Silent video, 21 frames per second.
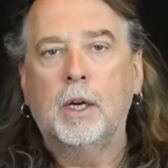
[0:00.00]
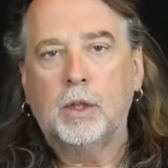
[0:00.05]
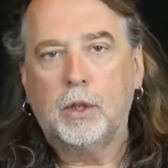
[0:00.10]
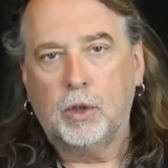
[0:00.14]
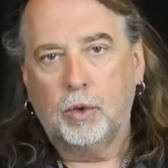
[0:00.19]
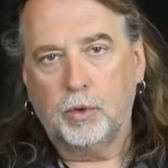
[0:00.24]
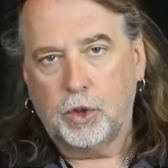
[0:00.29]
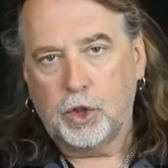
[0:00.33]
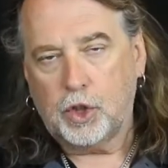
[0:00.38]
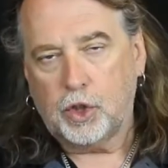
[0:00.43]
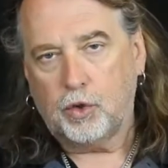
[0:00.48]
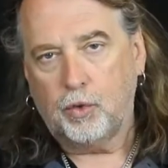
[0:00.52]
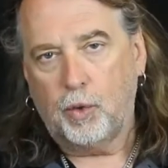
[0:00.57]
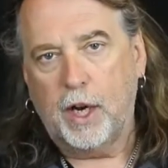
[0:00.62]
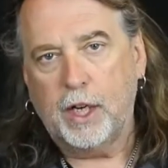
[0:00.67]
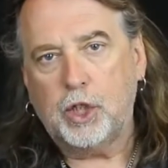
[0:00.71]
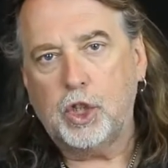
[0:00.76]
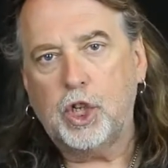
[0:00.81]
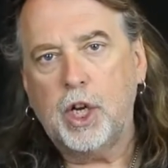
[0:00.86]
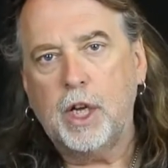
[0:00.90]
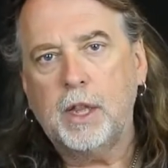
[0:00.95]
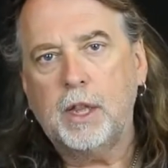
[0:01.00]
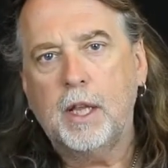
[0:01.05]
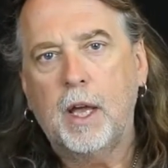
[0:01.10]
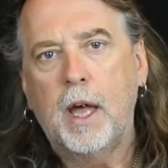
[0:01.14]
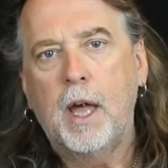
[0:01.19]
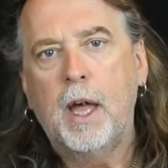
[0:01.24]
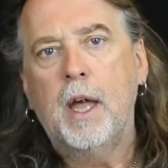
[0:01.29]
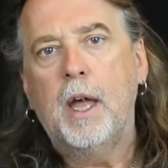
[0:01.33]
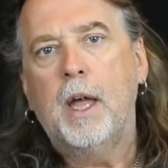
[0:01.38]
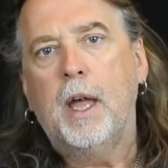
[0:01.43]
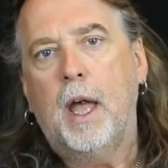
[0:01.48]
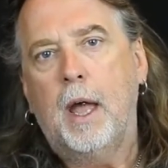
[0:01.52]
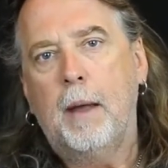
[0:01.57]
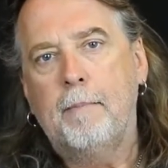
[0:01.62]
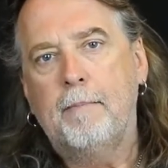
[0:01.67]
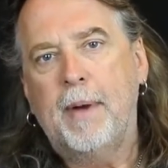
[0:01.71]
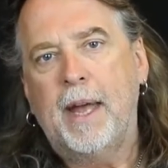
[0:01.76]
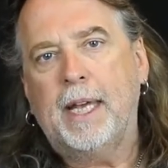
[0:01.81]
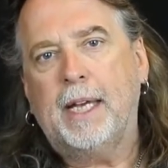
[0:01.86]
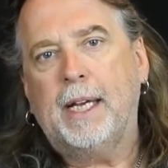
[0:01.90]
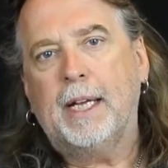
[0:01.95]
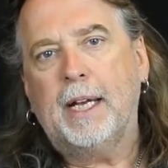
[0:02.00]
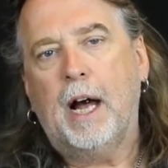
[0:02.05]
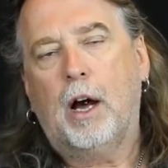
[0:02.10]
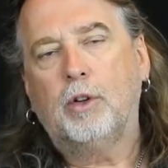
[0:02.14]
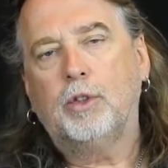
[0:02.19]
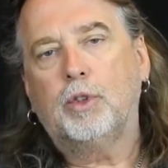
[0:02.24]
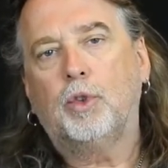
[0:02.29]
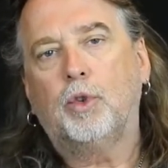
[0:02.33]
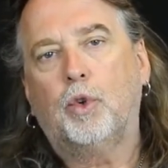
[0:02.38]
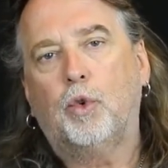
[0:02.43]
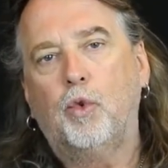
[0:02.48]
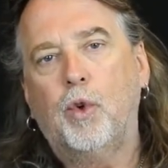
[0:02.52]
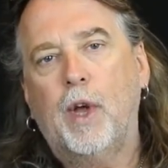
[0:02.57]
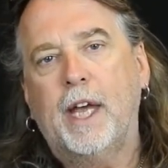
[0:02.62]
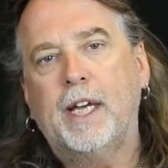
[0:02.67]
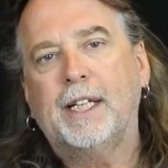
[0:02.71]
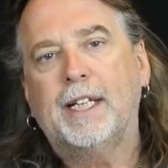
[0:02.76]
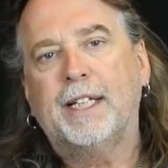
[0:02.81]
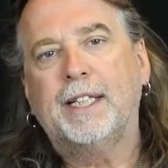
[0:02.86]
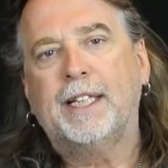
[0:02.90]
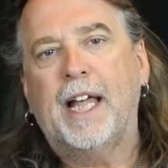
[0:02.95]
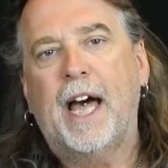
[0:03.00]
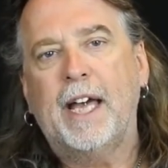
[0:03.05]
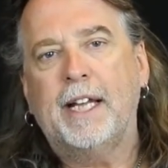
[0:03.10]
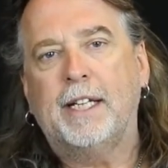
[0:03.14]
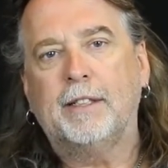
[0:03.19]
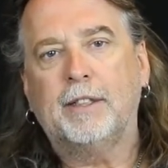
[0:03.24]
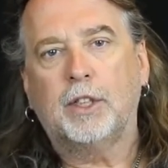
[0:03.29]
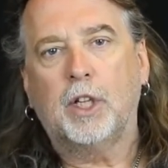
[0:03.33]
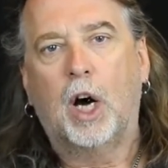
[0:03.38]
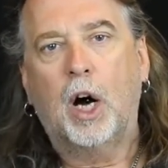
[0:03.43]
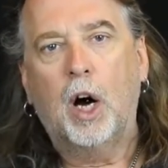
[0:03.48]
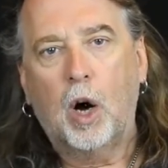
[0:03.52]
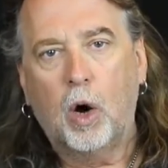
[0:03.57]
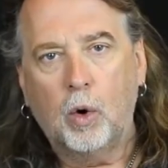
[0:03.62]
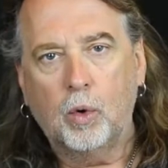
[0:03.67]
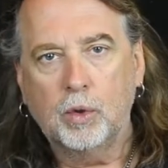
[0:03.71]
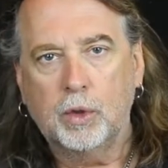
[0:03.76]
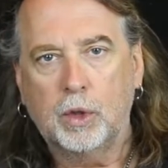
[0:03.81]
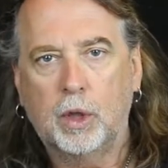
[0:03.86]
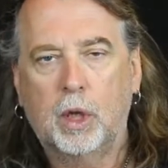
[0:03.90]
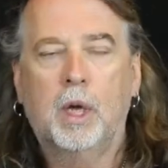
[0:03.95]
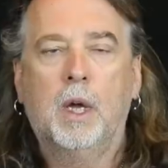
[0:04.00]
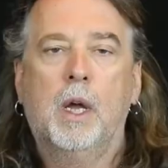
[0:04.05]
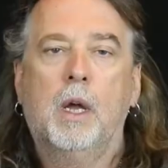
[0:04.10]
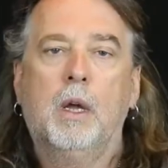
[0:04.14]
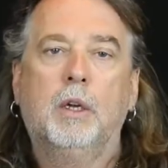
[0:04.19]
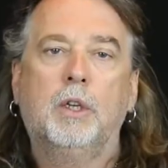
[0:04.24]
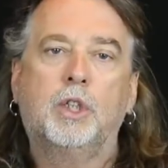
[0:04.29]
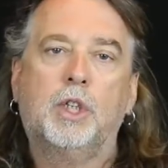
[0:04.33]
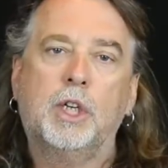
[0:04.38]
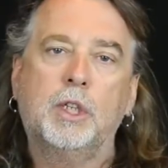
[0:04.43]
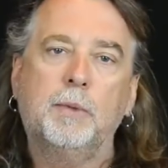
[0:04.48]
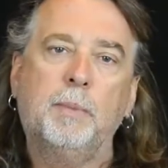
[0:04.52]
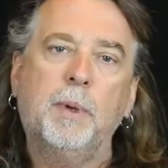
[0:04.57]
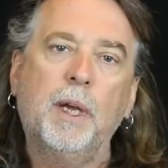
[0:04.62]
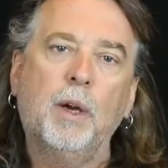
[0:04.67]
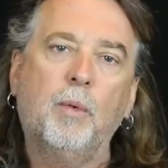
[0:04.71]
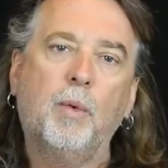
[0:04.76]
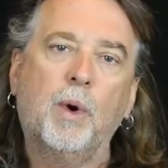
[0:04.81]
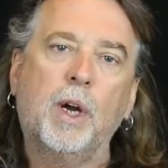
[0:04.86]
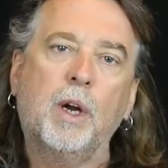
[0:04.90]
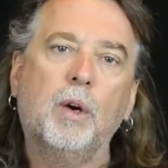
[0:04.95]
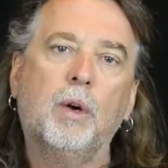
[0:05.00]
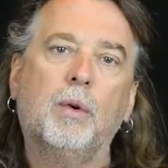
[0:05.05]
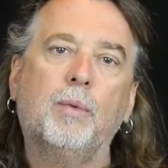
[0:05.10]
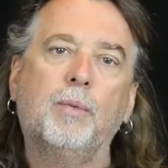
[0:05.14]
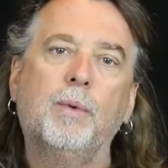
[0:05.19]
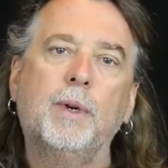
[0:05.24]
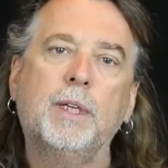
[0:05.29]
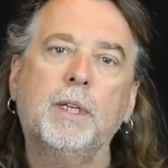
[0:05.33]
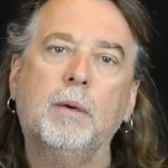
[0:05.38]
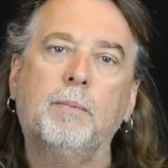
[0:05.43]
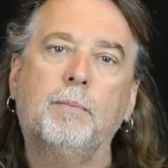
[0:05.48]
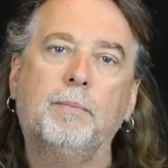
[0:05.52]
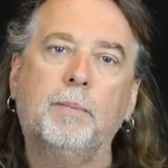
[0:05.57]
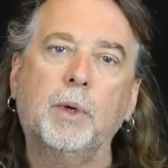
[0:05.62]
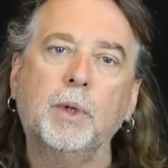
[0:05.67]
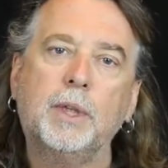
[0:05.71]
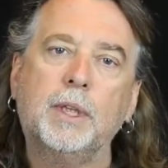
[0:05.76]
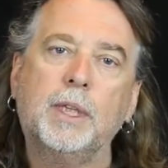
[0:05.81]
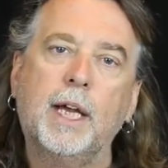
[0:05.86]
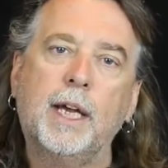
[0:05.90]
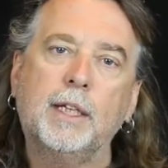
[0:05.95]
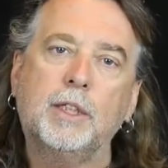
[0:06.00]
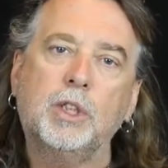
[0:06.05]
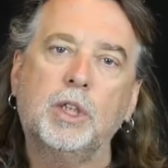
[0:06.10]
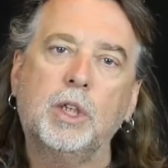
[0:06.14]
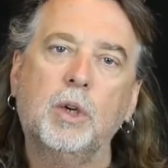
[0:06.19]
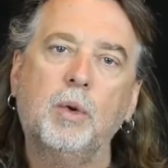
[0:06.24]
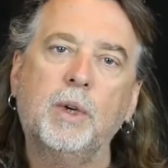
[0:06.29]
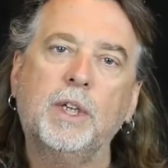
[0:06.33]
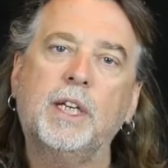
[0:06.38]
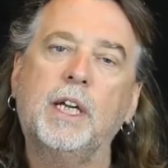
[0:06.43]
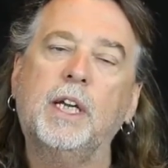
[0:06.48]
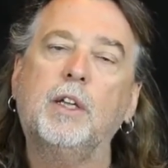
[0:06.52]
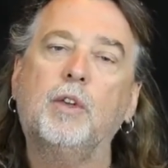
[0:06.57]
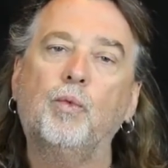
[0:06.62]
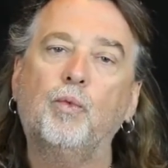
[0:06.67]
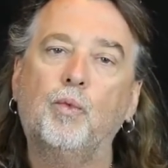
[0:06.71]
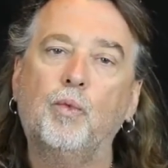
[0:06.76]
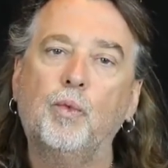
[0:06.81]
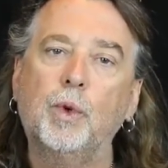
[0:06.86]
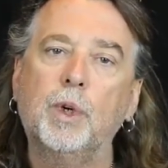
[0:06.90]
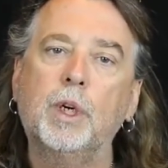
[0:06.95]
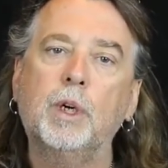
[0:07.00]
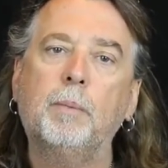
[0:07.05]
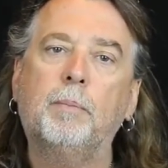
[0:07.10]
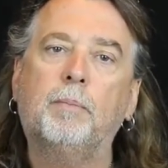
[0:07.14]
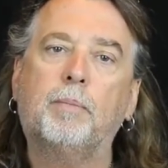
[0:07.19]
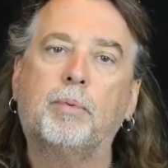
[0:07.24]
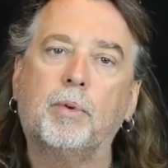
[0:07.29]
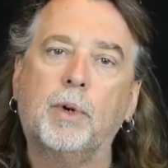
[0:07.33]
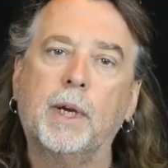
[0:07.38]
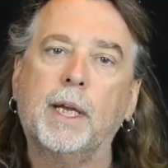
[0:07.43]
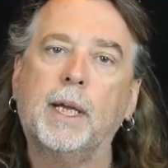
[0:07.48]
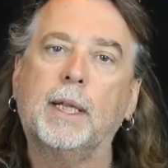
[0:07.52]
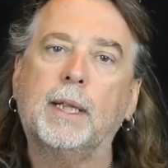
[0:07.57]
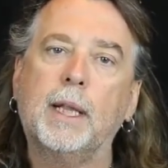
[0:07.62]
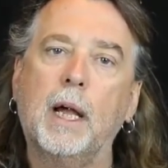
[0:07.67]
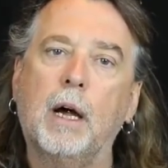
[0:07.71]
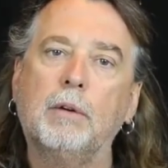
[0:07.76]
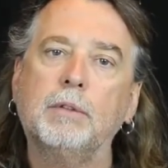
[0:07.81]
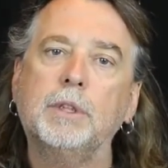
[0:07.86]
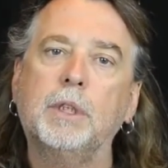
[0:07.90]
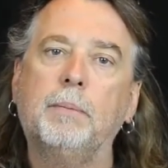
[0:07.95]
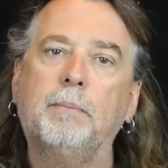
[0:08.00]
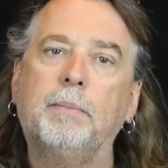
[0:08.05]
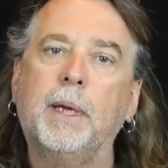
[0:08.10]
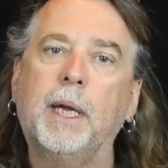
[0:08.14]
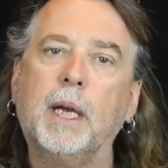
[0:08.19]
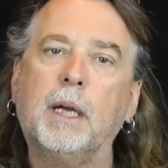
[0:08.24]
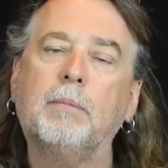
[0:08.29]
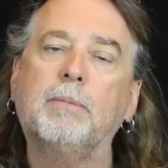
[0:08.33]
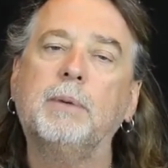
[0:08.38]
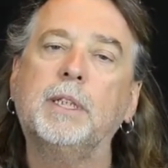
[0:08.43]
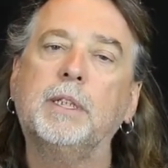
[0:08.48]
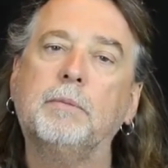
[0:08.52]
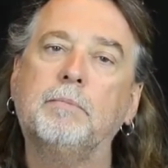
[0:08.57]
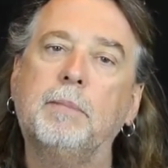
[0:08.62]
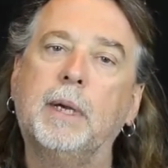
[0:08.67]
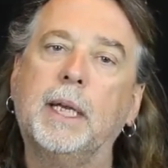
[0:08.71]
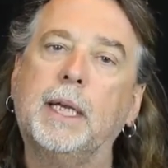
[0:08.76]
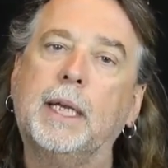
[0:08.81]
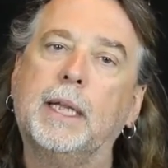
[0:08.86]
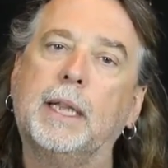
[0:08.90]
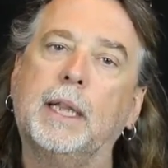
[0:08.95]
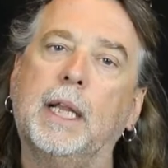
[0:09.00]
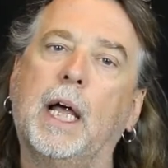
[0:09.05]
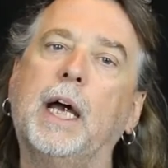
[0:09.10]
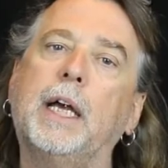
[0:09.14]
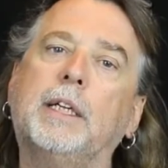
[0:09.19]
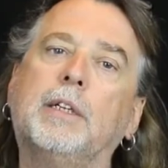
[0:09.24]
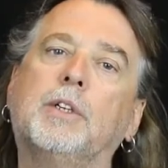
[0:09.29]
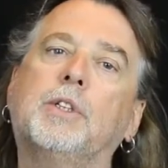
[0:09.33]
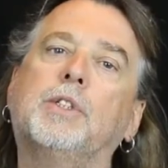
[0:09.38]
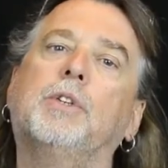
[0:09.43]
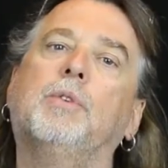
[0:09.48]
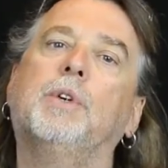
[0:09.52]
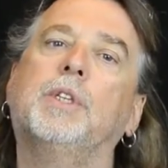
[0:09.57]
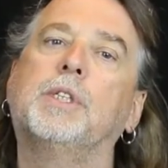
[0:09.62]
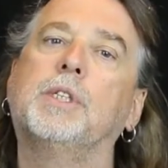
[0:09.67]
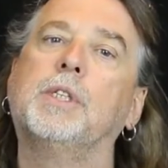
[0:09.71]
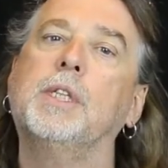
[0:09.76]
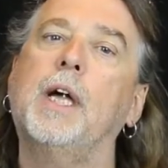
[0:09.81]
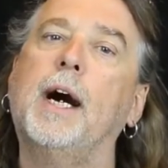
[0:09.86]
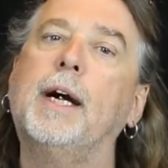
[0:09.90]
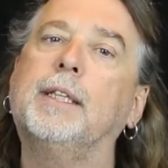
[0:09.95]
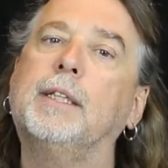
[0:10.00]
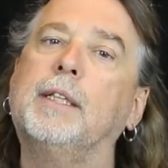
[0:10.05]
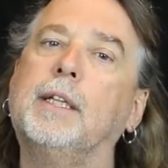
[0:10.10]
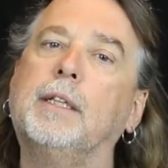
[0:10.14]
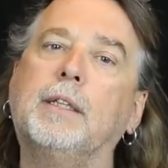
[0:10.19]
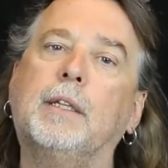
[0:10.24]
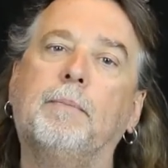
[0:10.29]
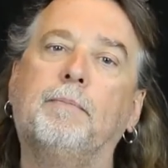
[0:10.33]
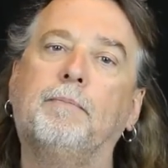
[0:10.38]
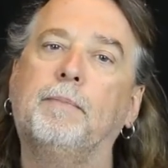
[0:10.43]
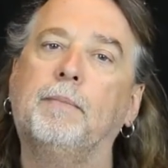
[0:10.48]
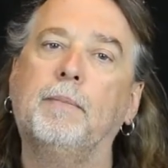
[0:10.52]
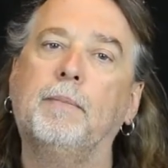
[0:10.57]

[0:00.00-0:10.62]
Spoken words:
to stretch it and make it out to create a lighter tone. Just be aware of when you put that to it, it will break down your pigment and make it lighter. So it's not that